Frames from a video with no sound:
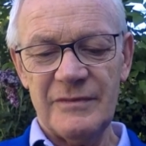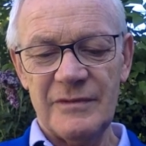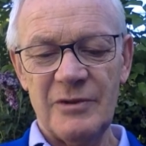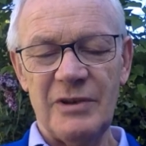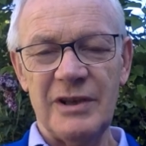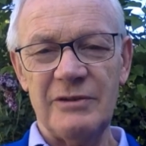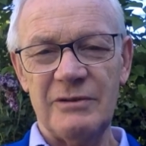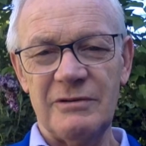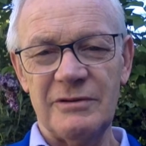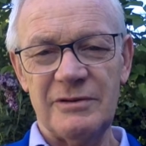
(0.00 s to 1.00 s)
Who are you,
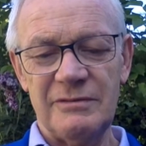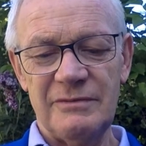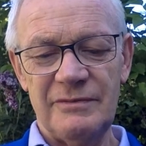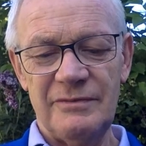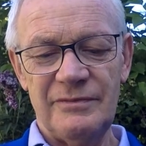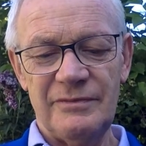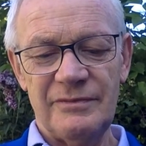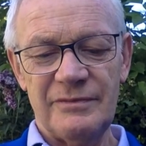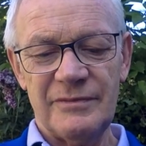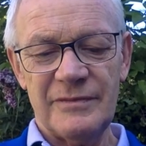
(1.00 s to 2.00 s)
Lord?
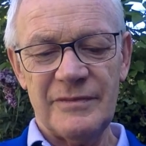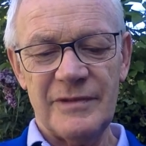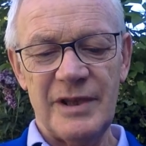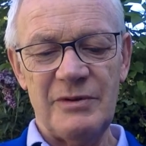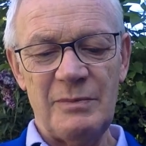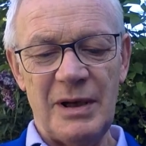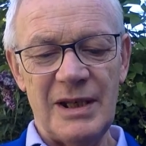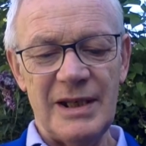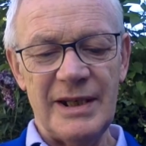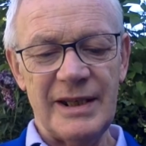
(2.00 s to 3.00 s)
The
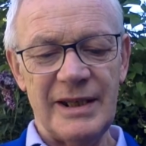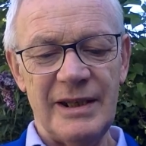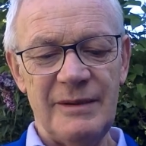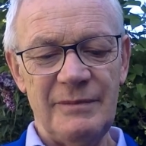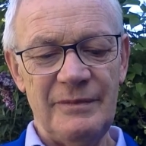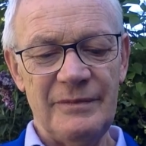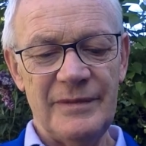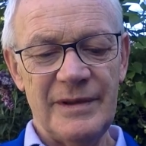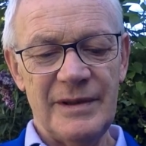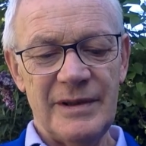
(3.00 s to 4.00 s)
reply came,
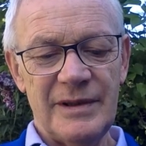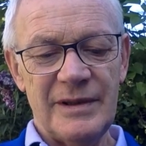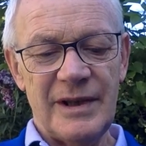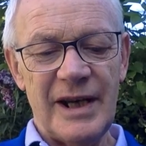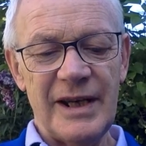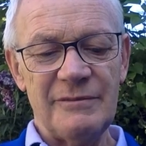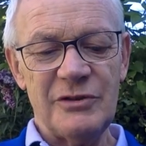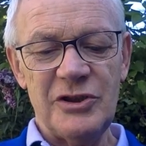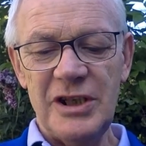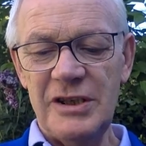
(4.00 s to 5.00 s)
I am
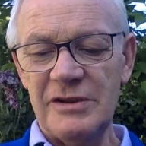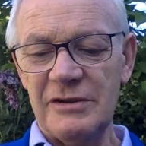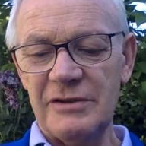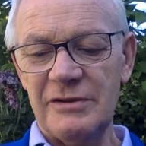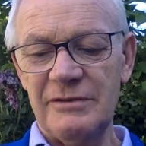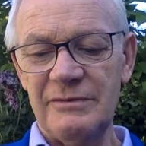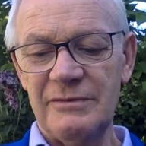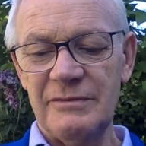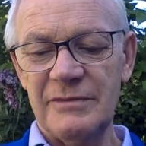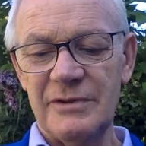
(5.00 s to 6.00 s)
Jesus,
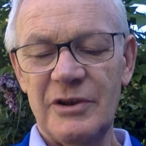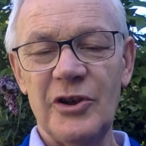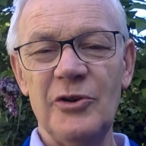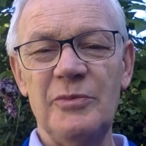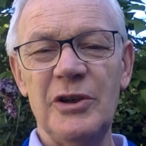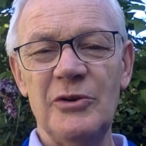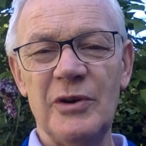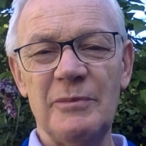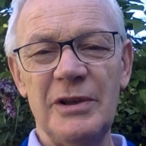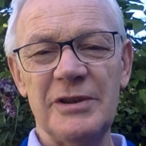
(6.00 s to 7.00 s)
whom you
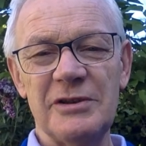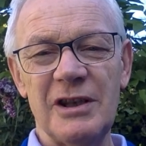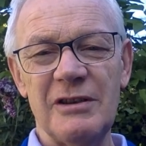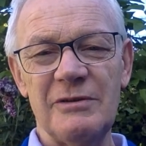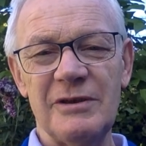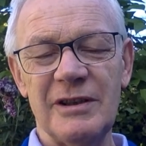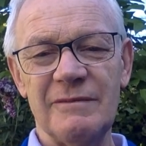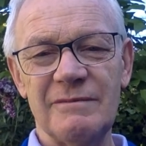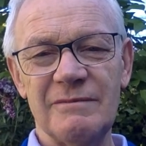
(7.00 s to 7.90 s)
are persecuting.